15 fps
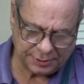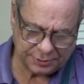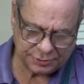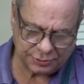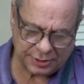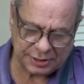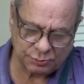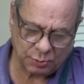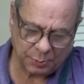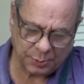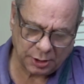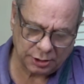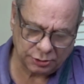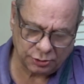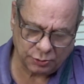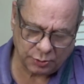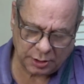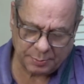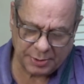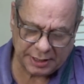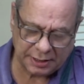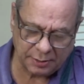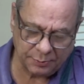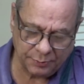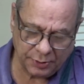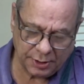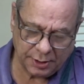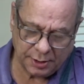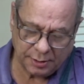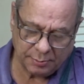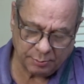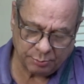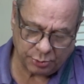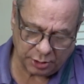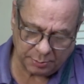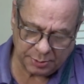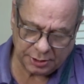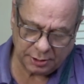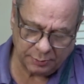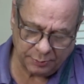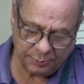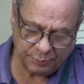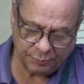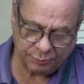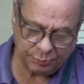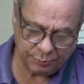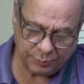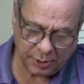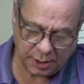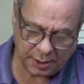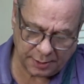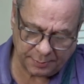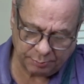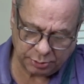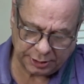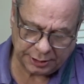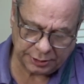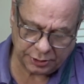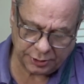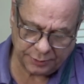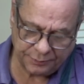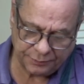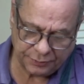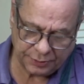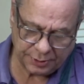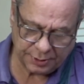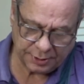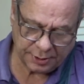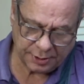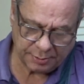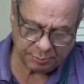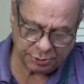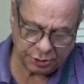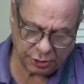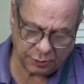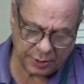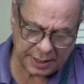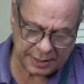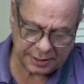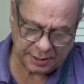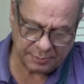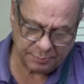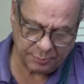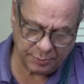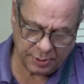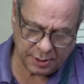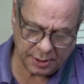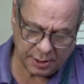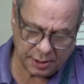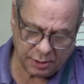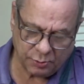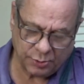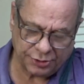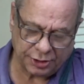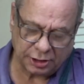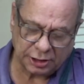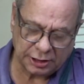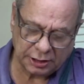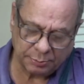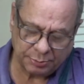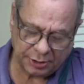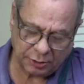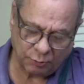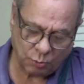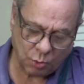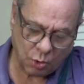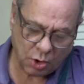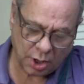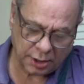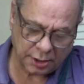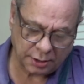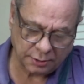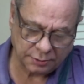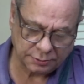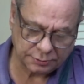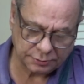So that's what we're going to do. We're going to make them, put them in the blender, puree them with a little bit of water,